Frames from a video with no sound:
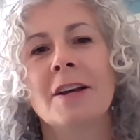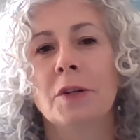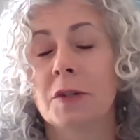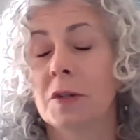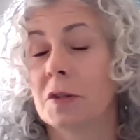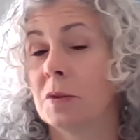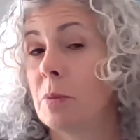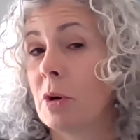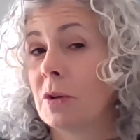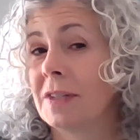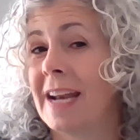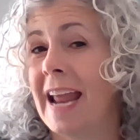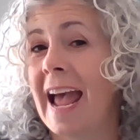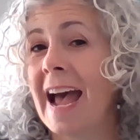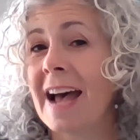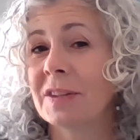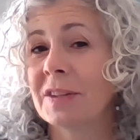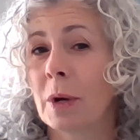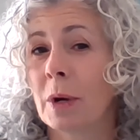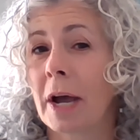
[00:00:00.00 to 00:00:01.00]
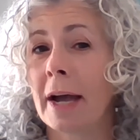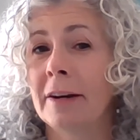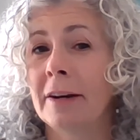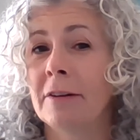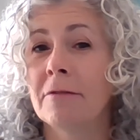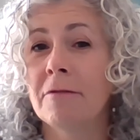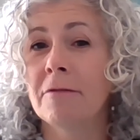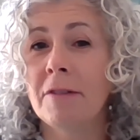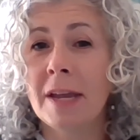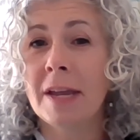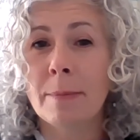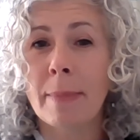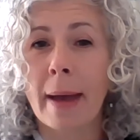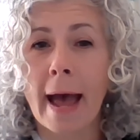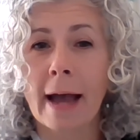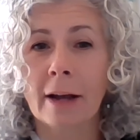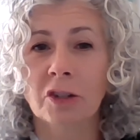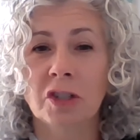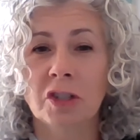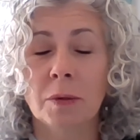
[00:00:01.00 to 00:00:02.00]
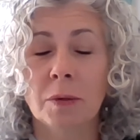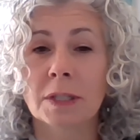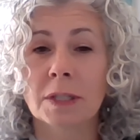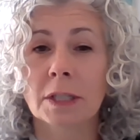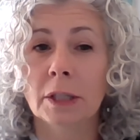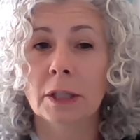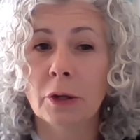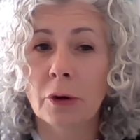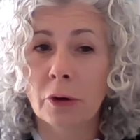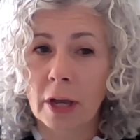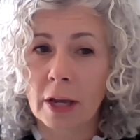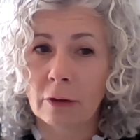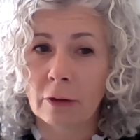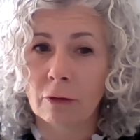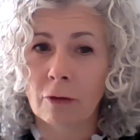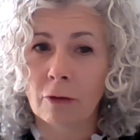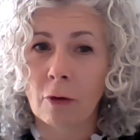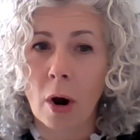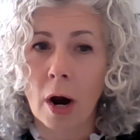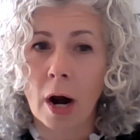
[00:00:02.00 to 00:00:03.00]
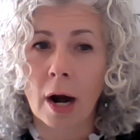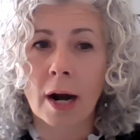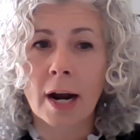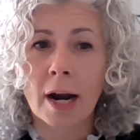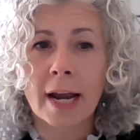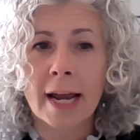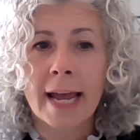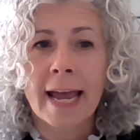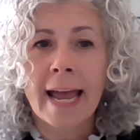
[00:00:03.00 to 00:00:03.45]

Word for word: So this person asked what kind of feedback she was looking for